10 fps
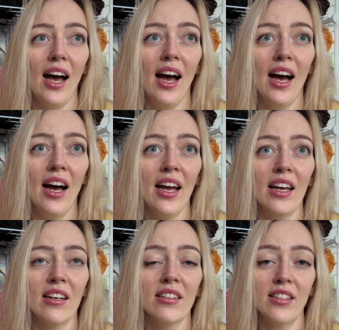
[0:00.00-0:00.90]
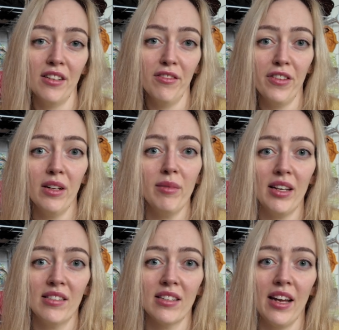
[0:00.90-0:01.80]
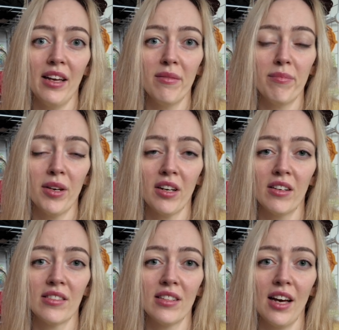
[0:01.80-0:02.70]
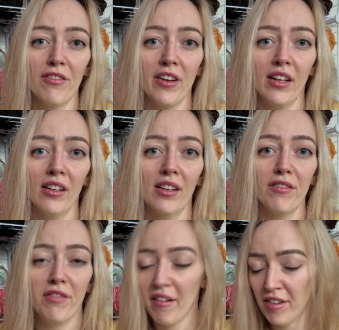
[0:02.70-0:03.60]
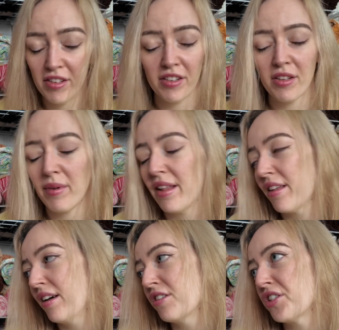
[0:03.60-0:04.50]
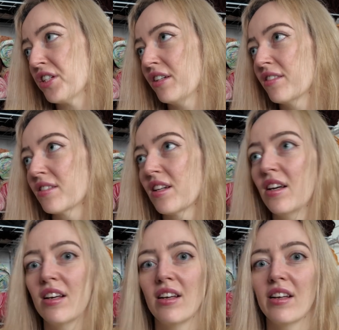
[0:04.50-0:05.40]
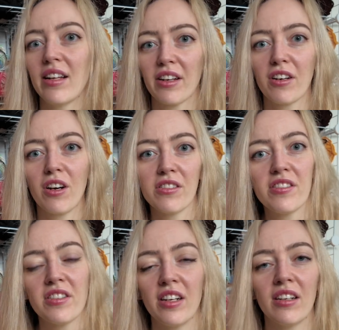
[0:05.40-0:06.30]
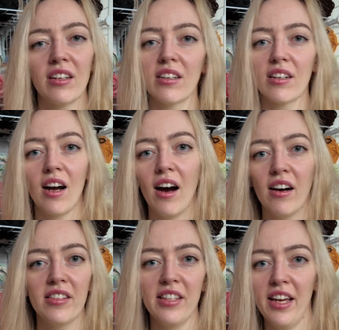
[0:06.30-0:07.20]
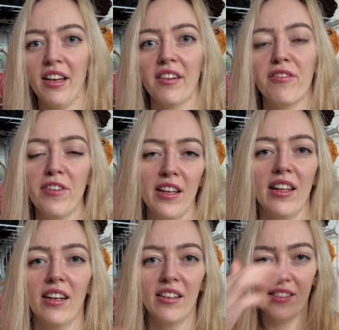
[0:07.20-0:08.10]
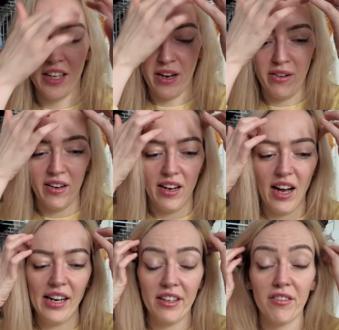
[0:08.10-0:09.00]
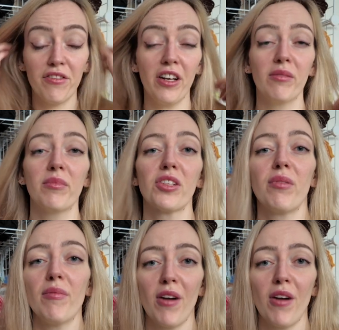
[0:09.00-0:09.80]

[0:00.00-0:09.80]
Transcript: I didn't film yesterday because I felt very under the weather, just like a constant car sick feeling. So I didn't film because my